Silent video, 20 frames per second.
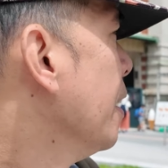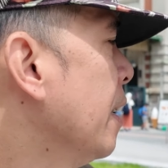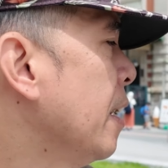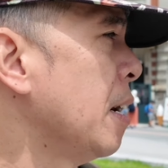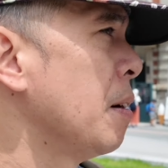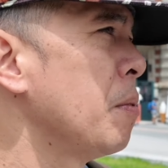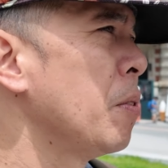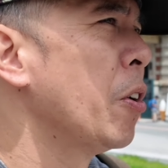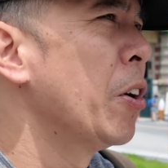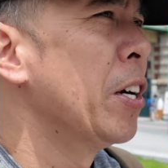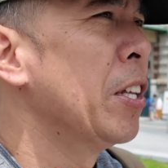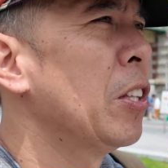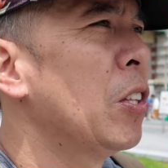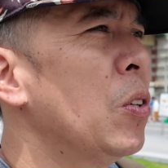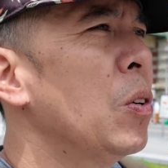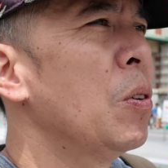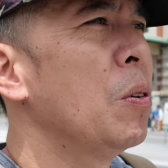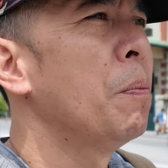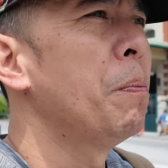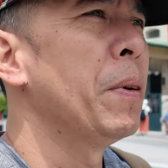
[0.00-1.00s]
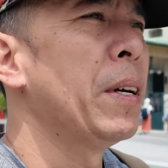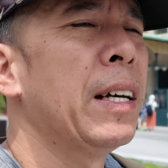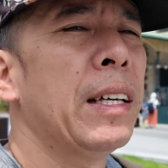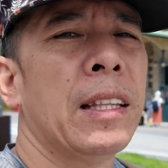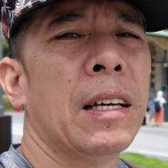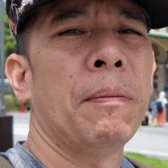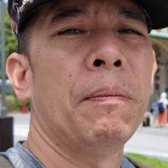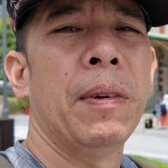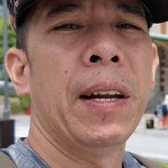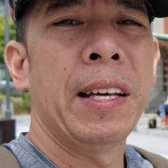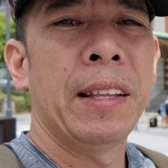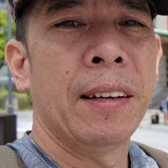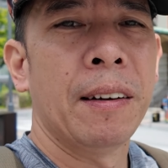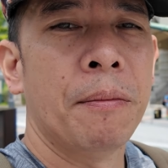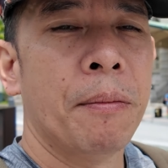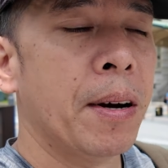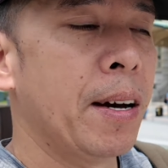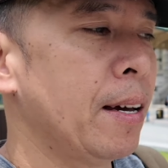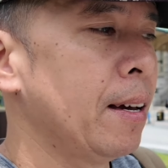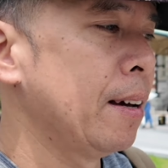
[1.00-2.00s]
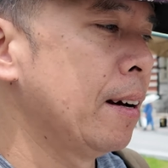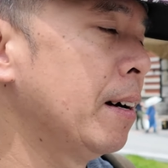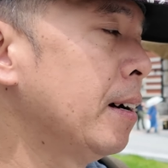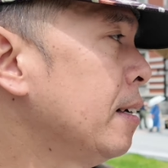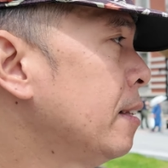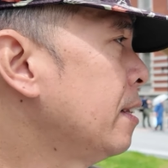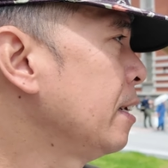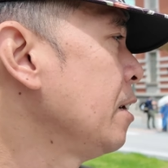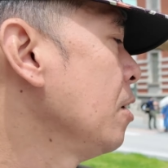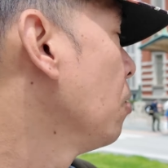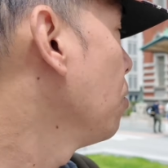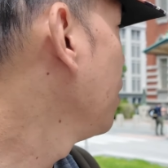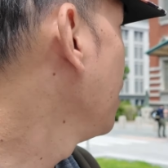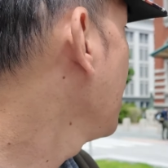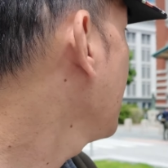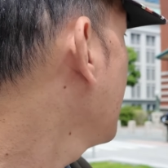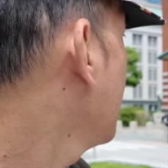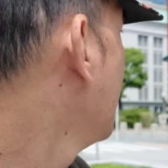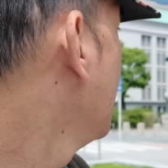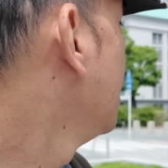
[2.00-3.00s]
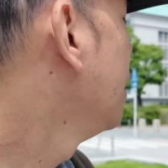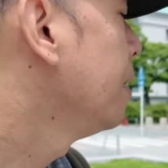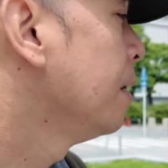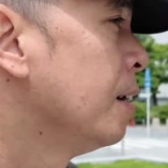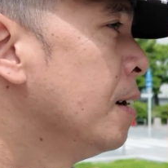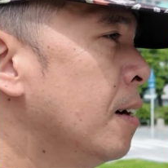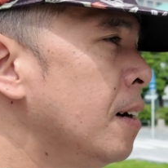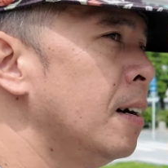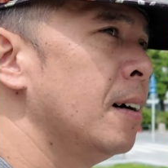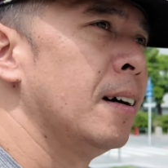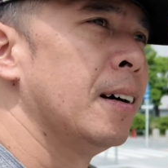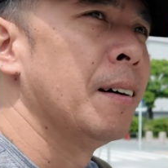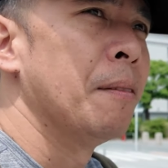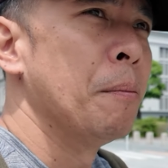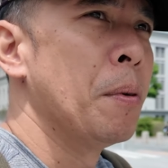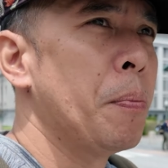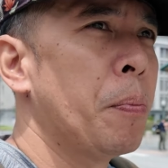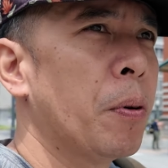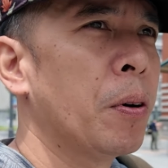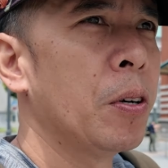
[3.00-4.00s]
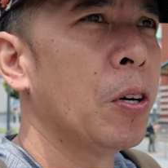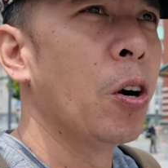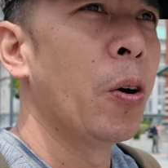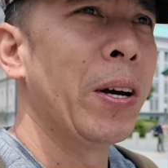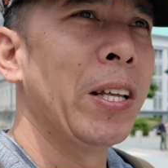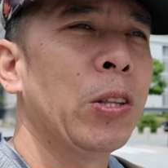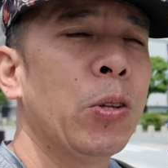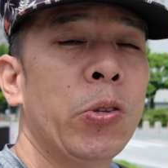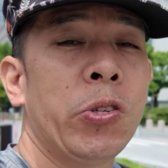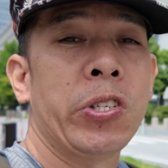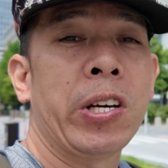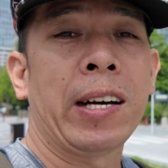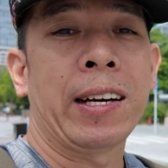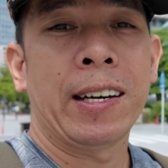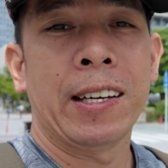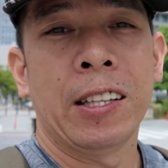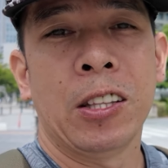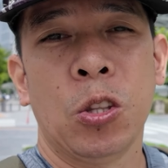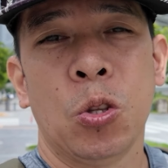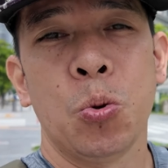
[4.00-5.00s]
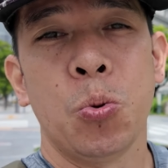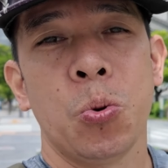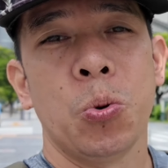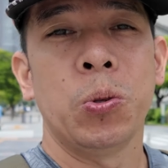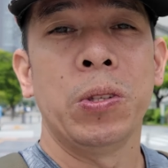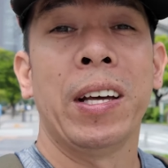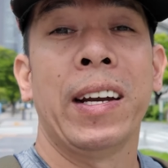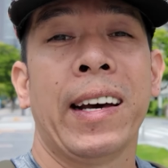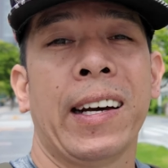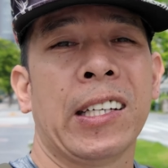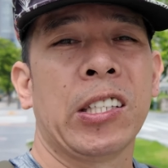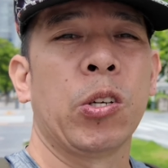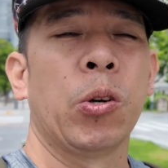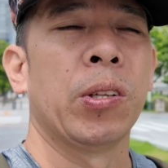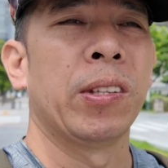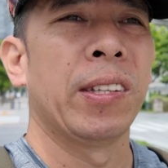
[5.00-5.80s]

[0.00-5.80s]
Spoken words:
And I'm going to pick it up later by 3 o'clock before going to check into the next